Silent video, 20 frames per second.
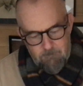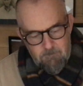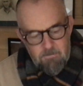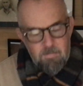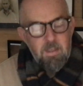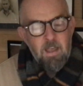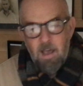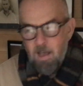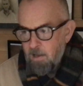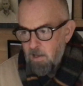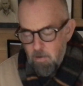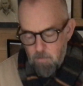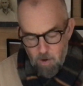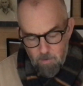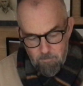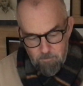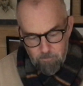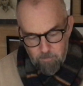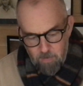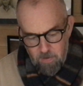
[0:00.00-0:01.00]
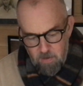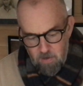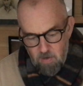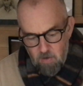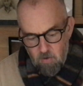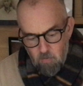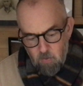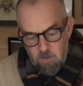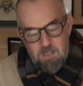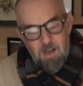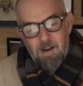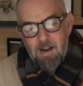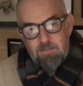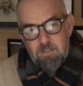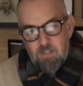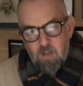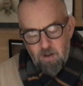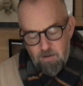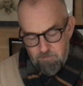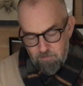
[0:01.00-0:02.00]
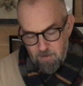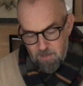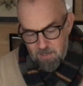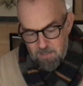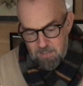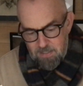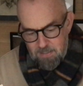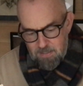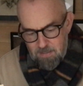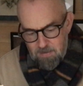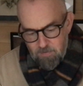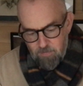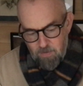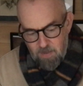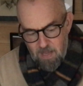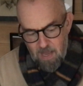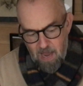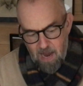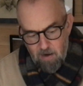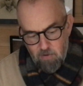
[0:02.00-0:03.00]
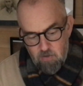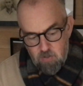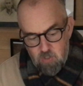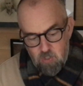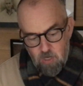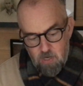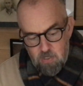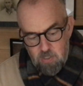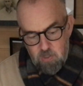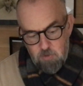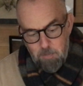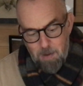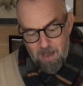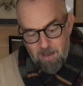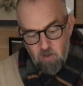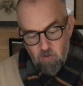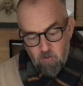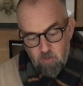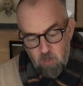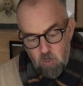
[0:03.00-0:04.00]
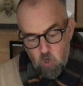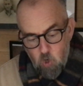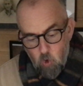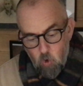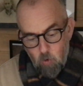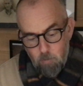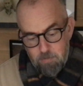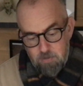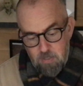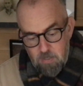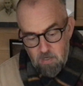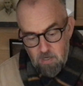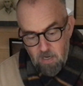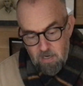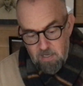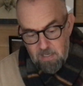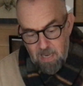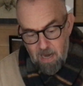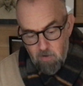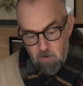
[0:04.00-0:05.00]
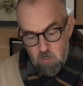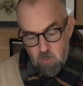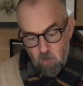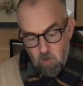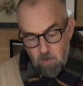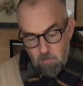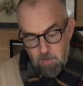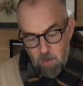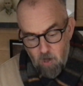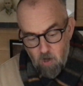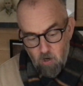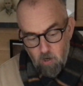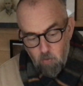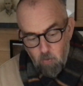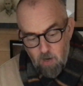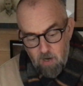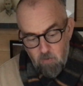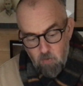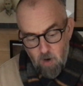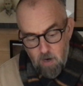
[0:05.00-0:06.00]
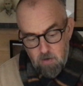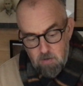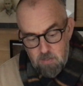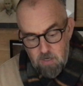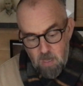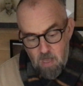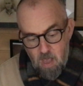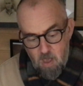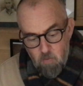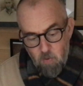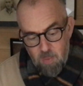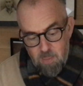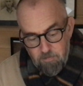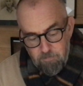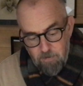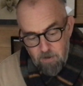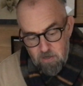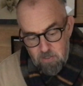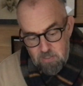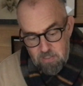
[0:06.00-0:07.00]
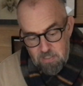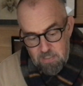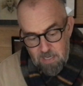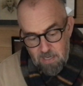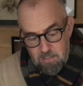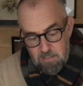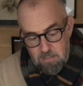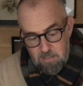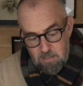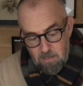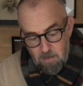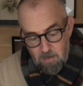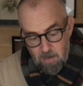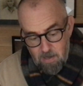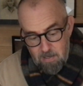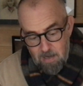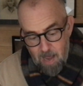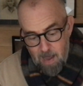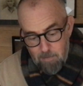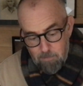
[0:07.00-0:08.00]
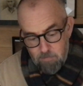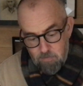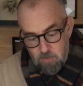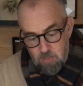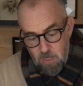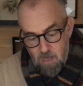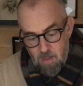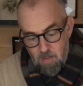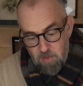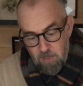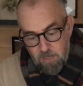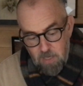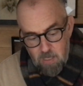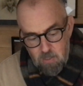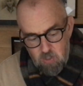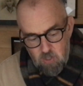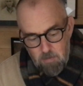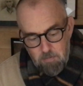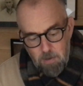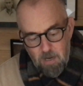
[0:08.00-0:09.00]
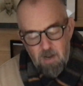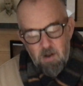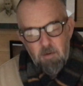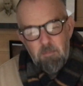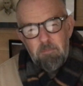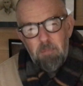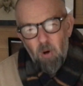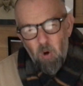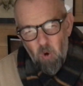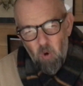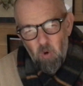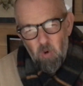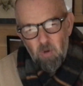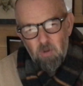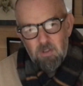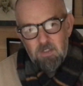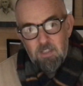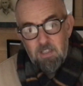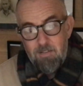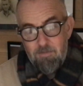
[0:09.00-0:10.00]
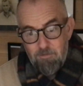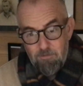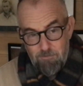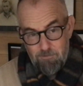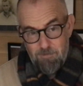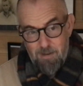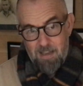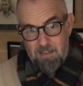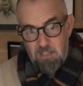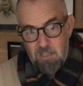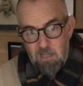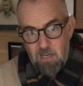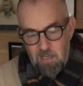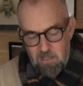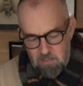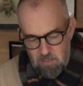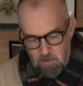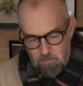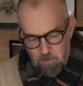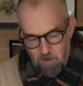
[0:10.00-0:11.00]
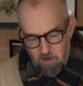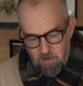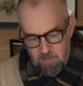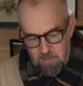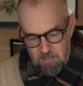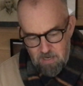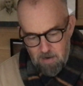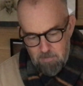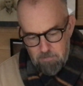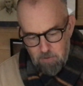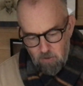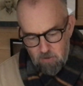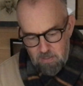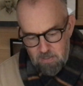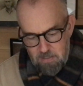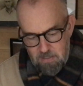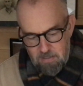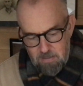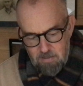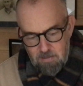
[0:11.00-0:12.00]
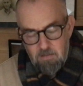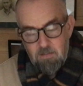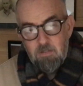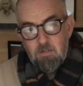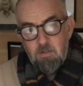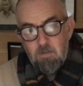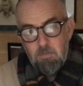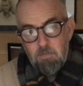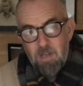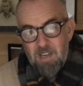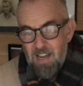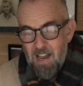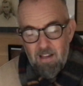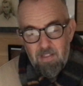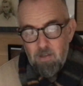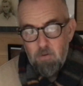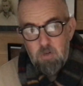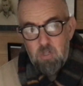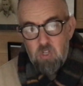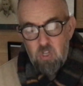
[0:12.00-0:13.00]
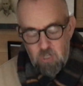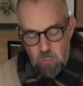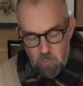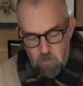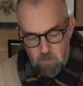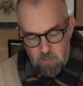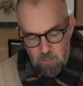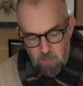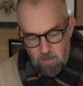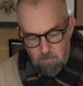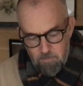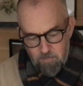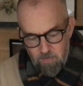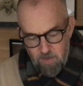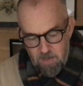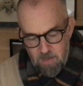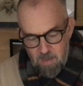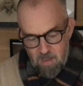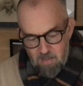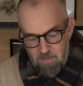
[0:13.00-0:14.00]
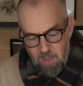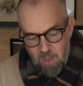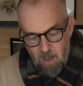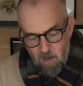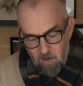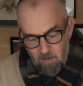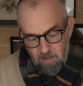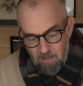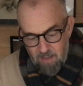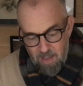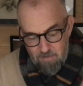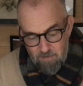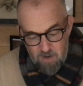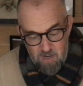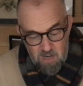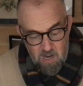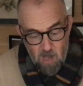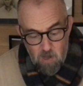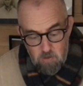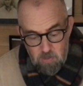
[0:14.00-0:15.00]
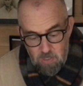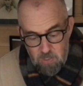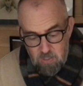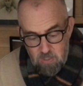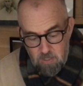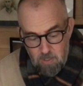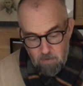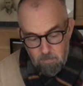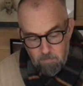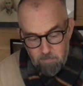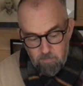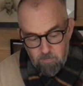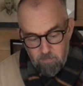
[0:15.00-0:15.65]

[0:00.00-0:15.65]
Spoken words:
Yeah, come on. We don't have time for this. Aaron turned his back on the corpse and carried on at the Holloway Road. When the first disaster had happened, the kids had been appalled and even fascinated by the dead bodies. But now they were just used to them. They hardly even noticed them.